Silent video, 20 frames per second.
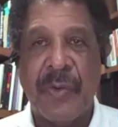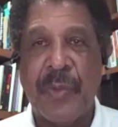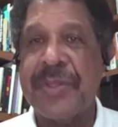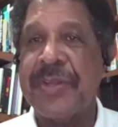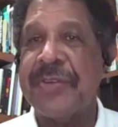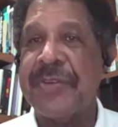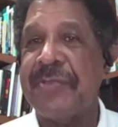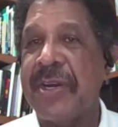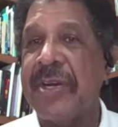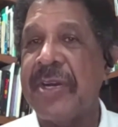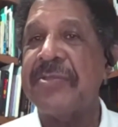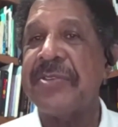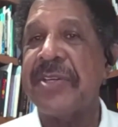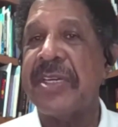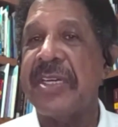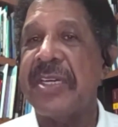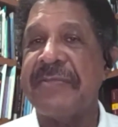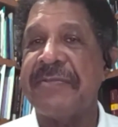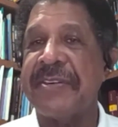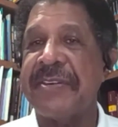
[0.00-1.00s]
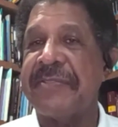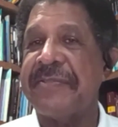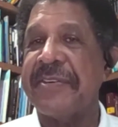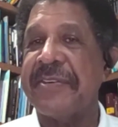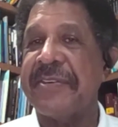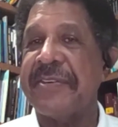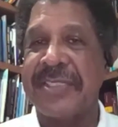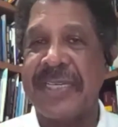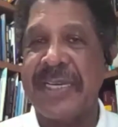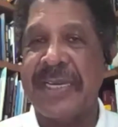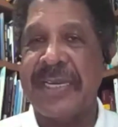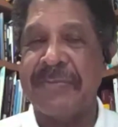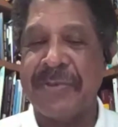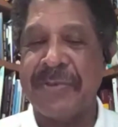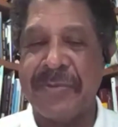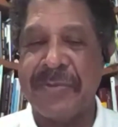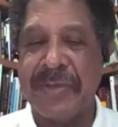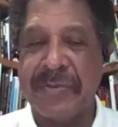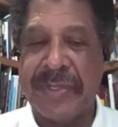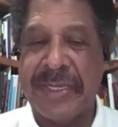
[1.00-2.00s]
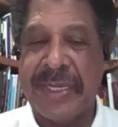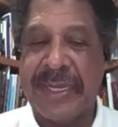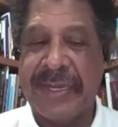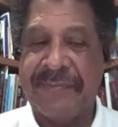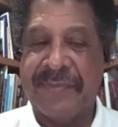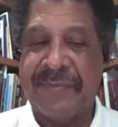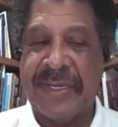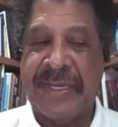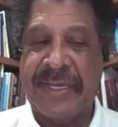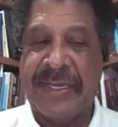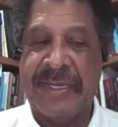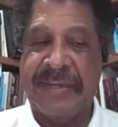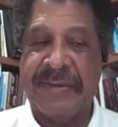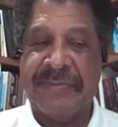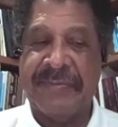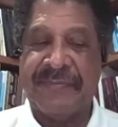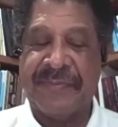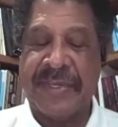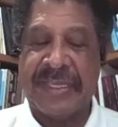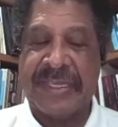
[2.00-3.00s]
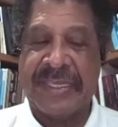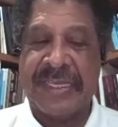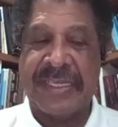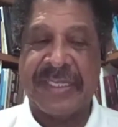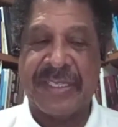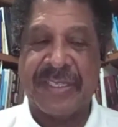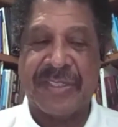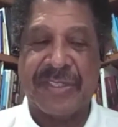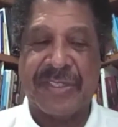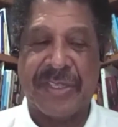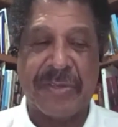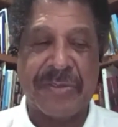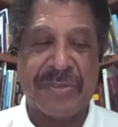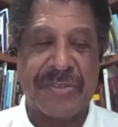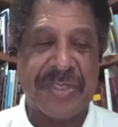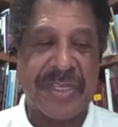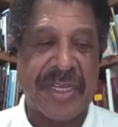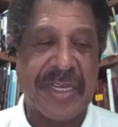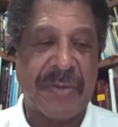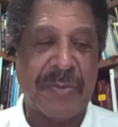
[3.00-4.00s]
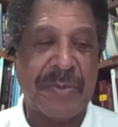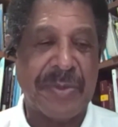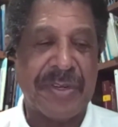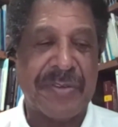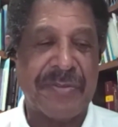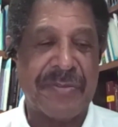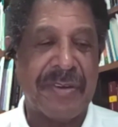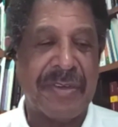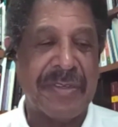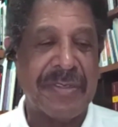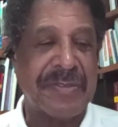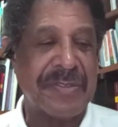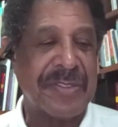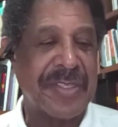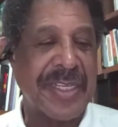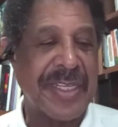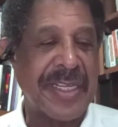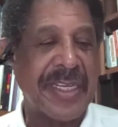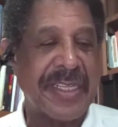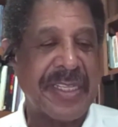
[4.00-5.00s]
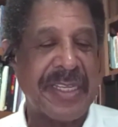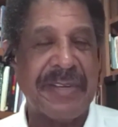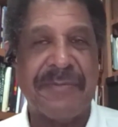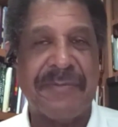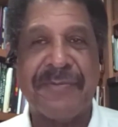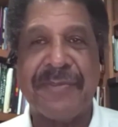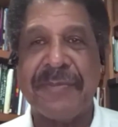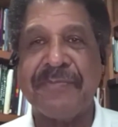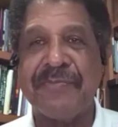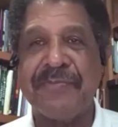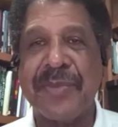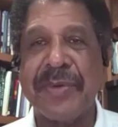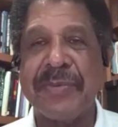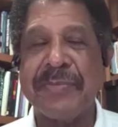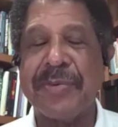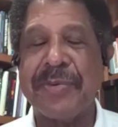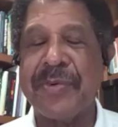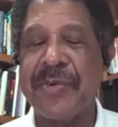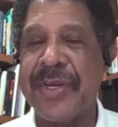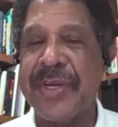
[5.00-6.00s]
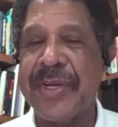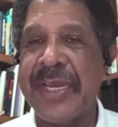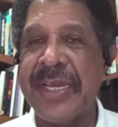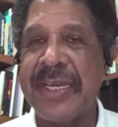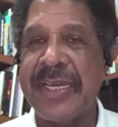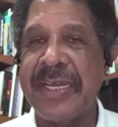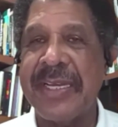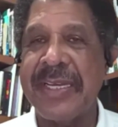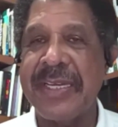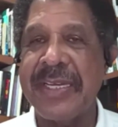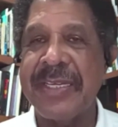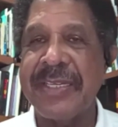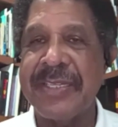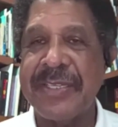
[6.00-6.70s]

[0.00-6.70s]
With the drone delivery, for example, when we have to have things associated with the drones to get them from point A